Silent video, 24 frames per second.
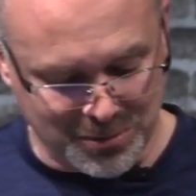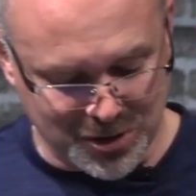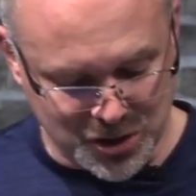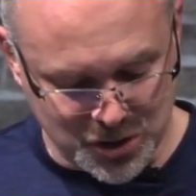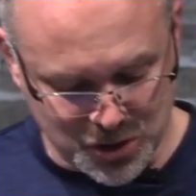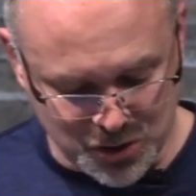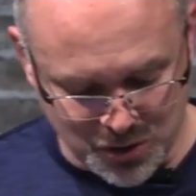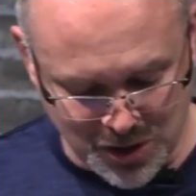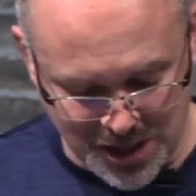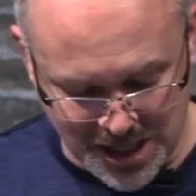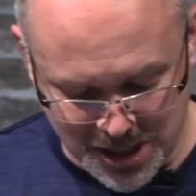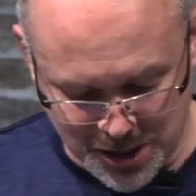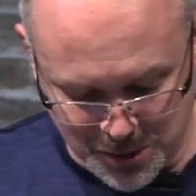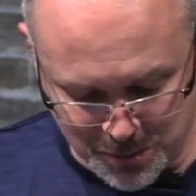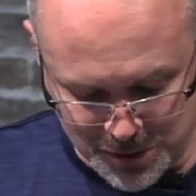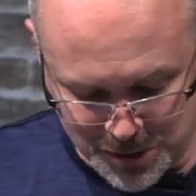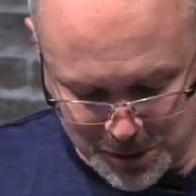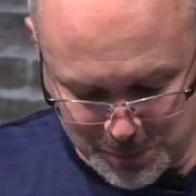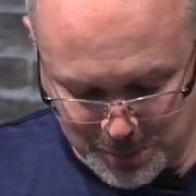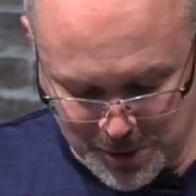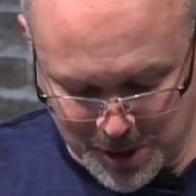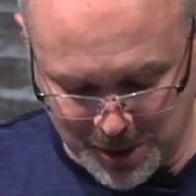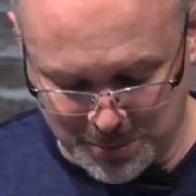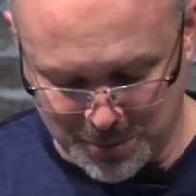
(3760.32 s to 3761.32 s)
mistreated with
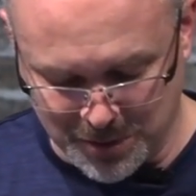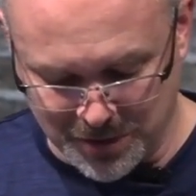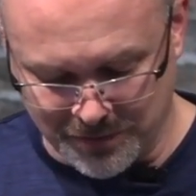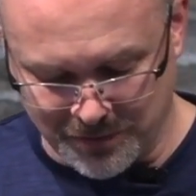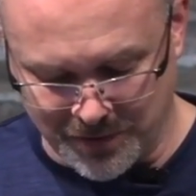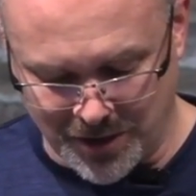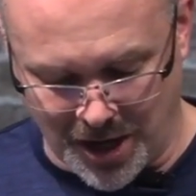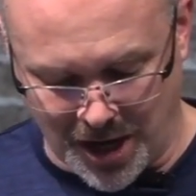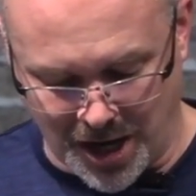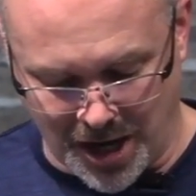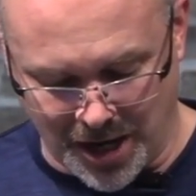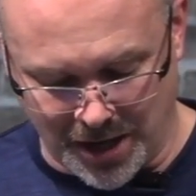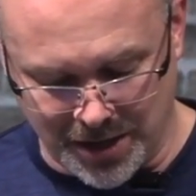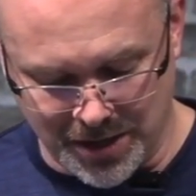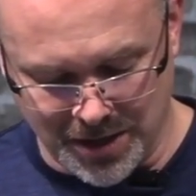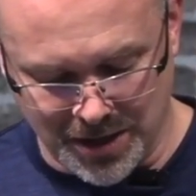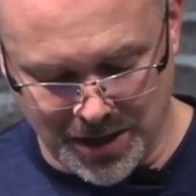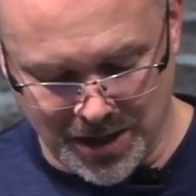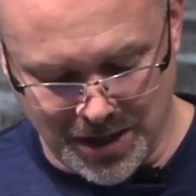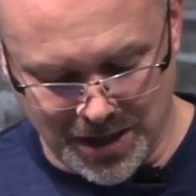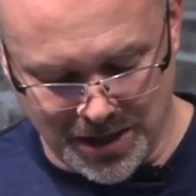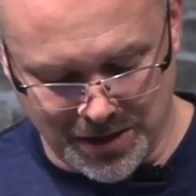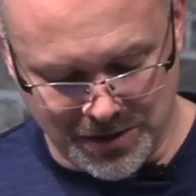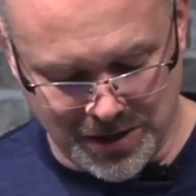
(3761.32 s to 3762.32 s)
the people of God
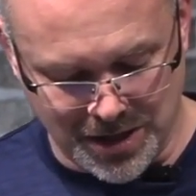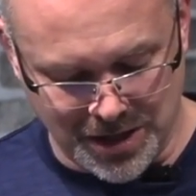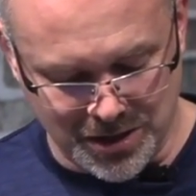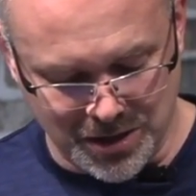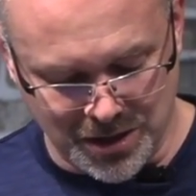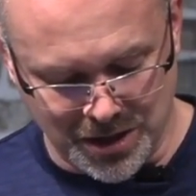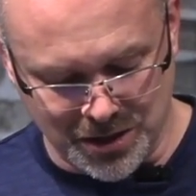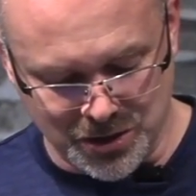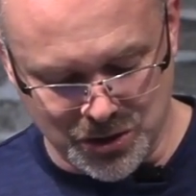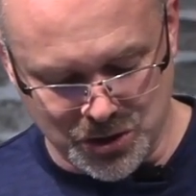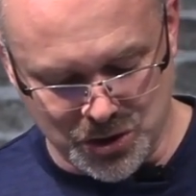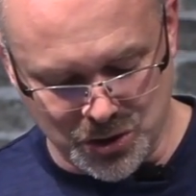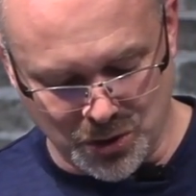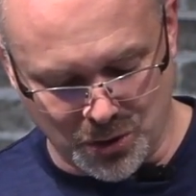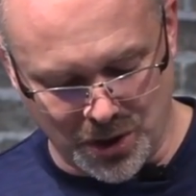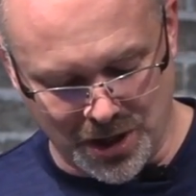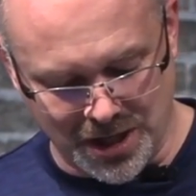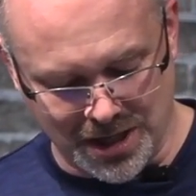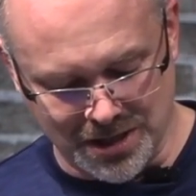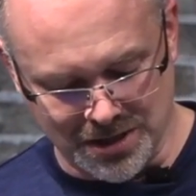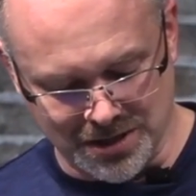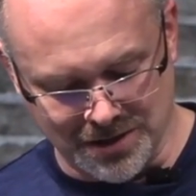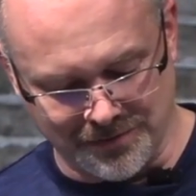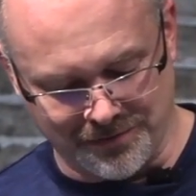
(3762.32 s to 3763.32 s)
than
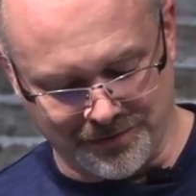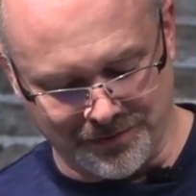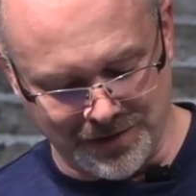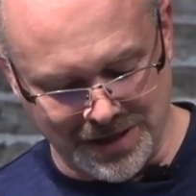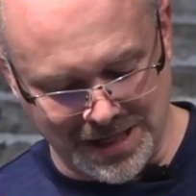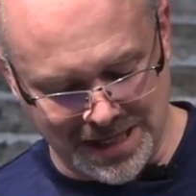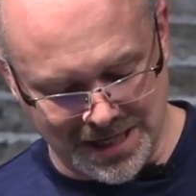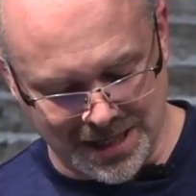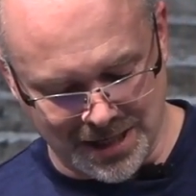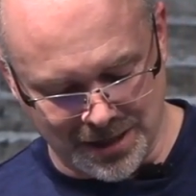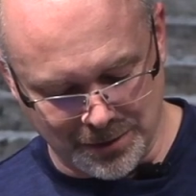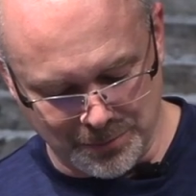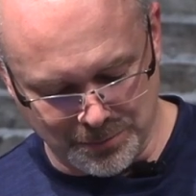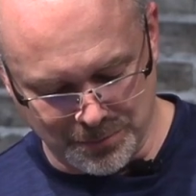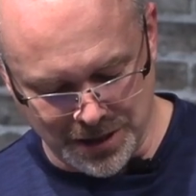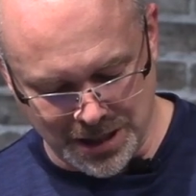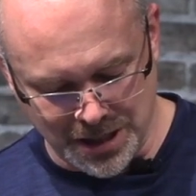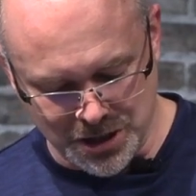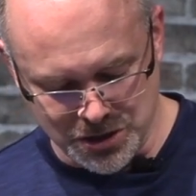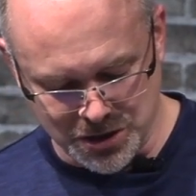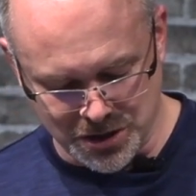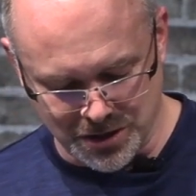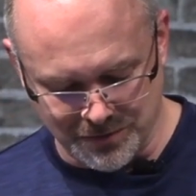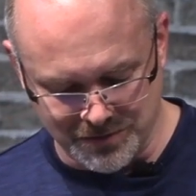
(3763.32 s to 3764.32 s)
enjoying the fleeting
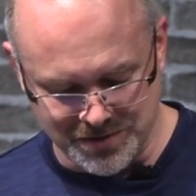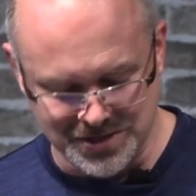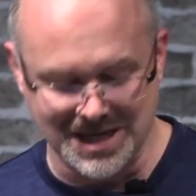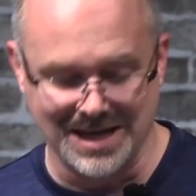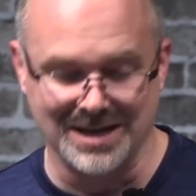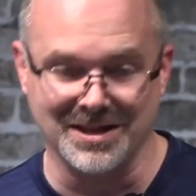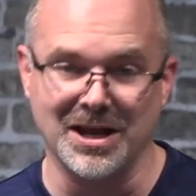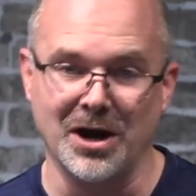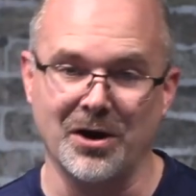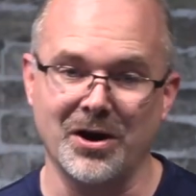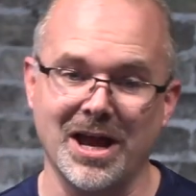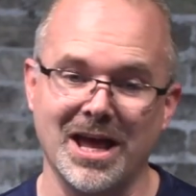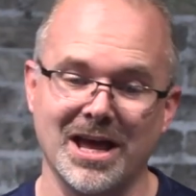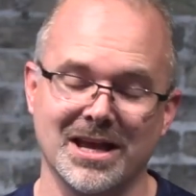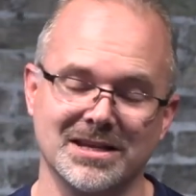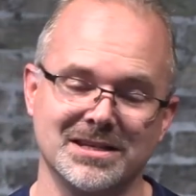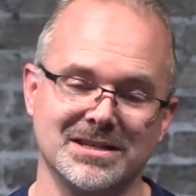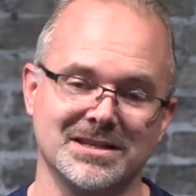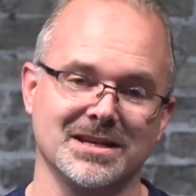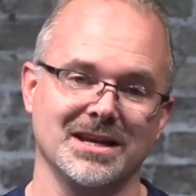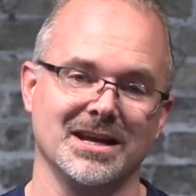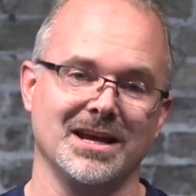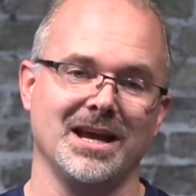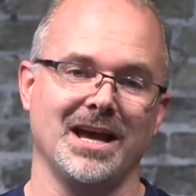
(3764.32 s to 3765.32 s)
pleasure of sin. There it
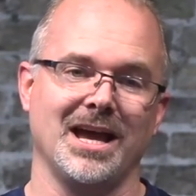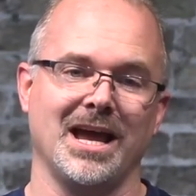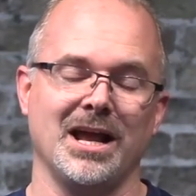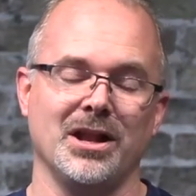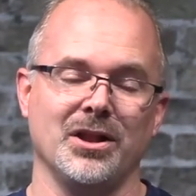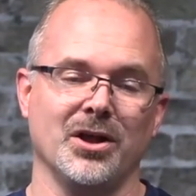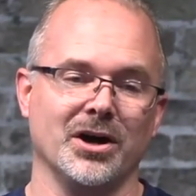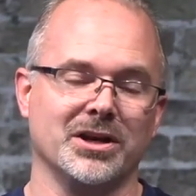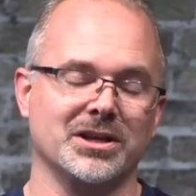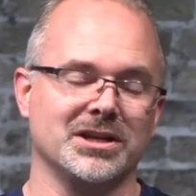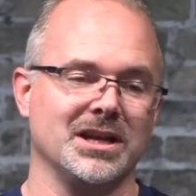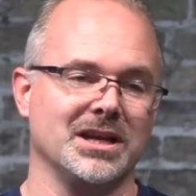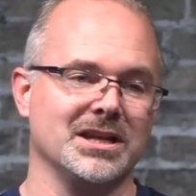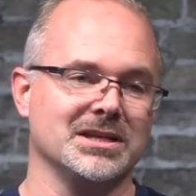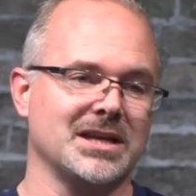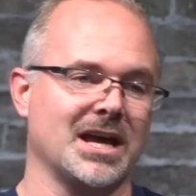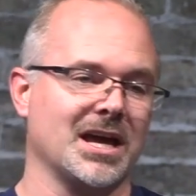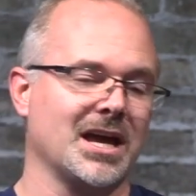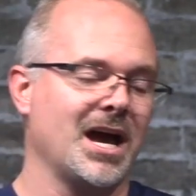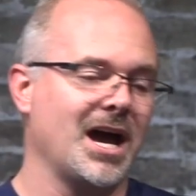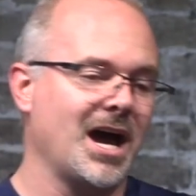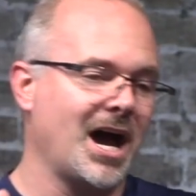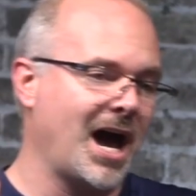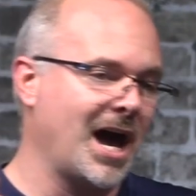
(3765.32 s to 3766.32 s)
is. He looked and he's
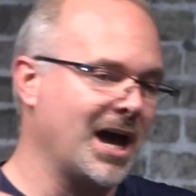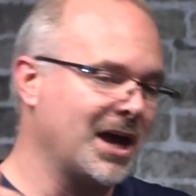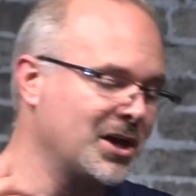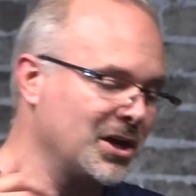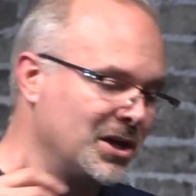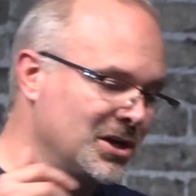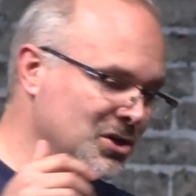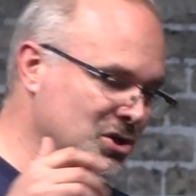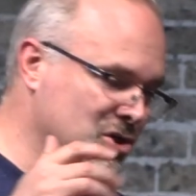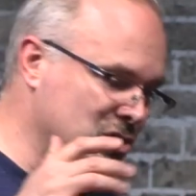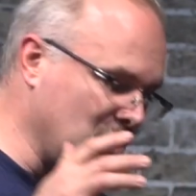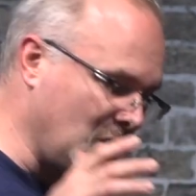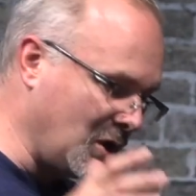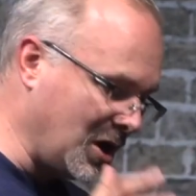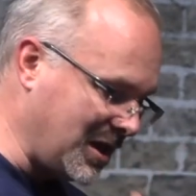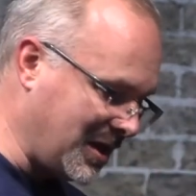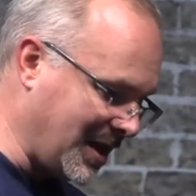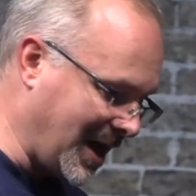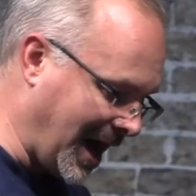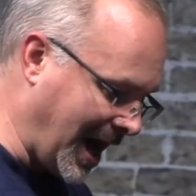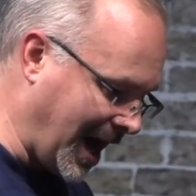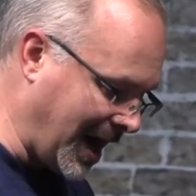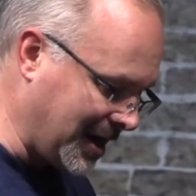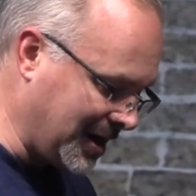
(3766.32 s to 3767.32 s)
like, I could enjoy
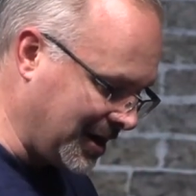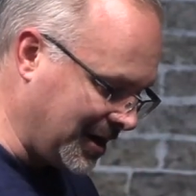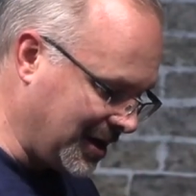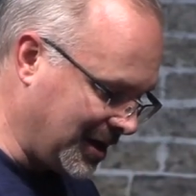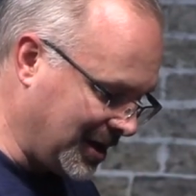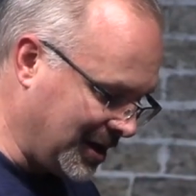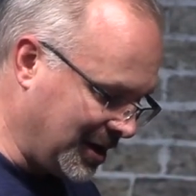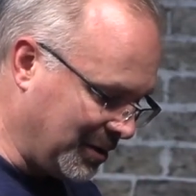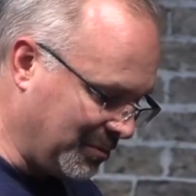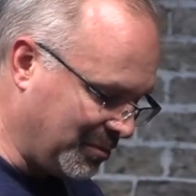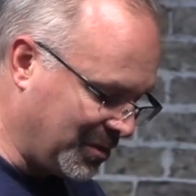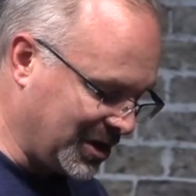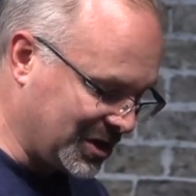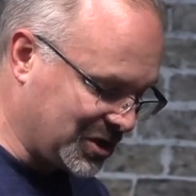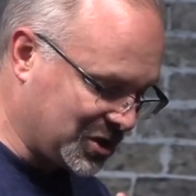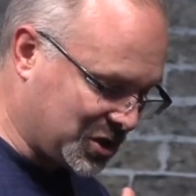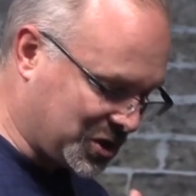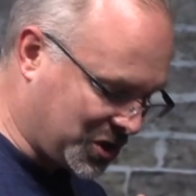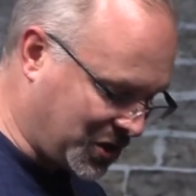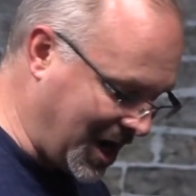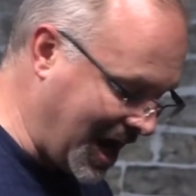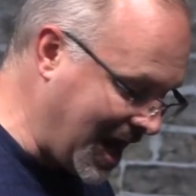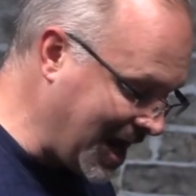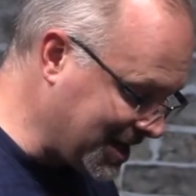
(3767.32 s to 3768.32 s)
that, but it's
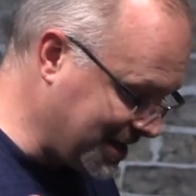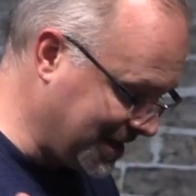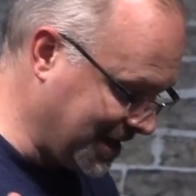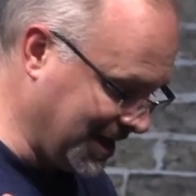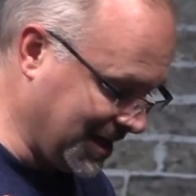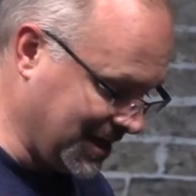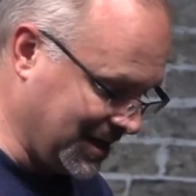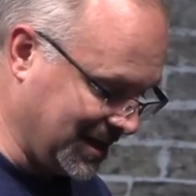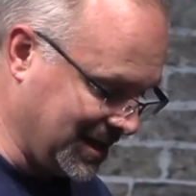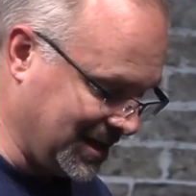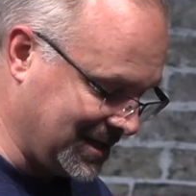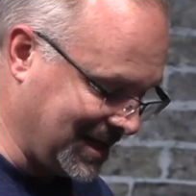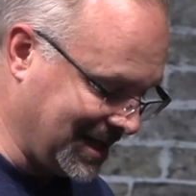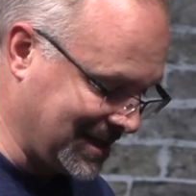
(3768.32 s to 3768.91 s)
transient. It